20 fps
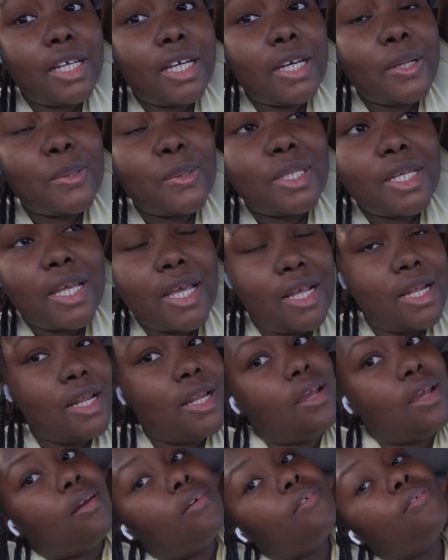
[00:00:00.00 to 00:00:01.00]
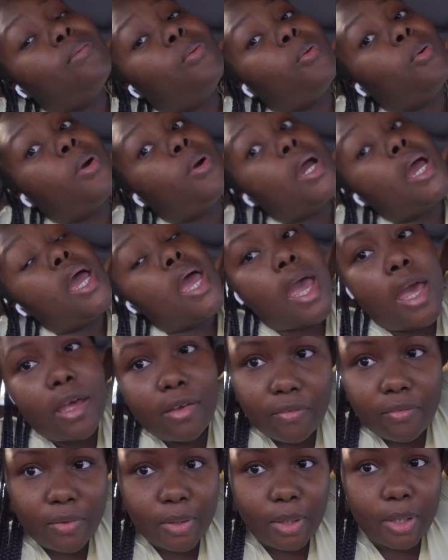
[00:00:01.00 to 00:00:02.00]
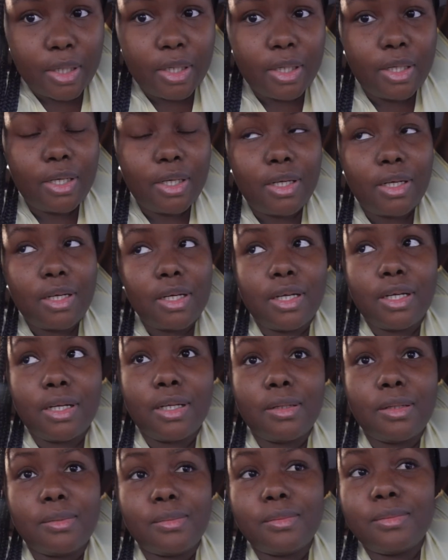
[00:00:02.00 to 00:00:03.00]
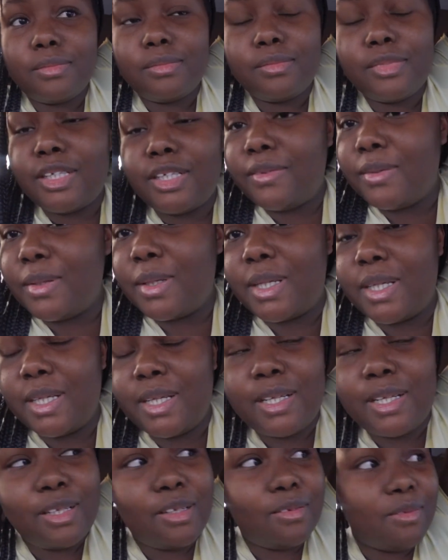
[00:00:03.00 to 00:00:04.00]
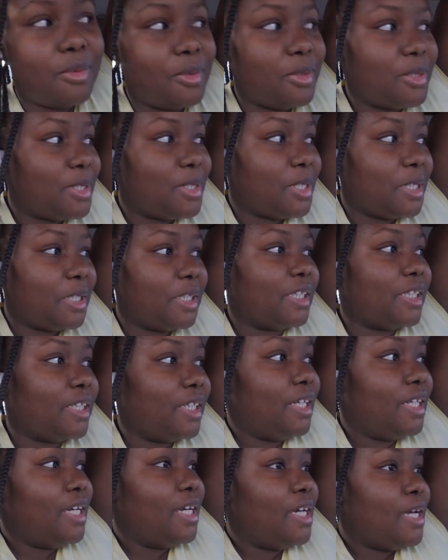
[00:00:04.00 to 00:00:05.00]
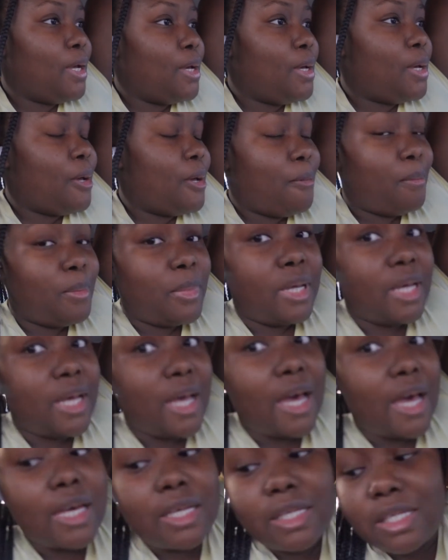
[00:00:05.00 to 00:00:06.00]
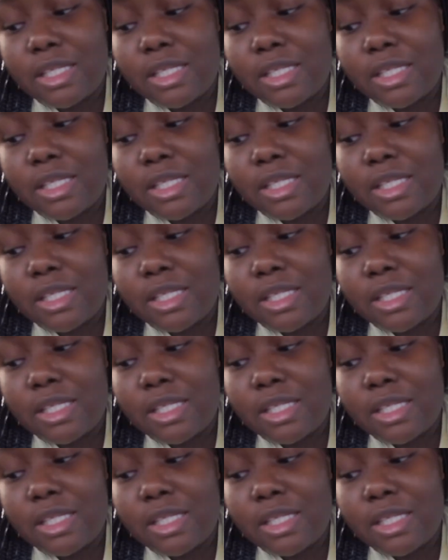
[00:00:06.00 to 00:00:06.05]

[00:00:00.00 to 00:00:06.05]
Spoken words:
felt like I was in there forever. But it felt good. I love going to Target. But I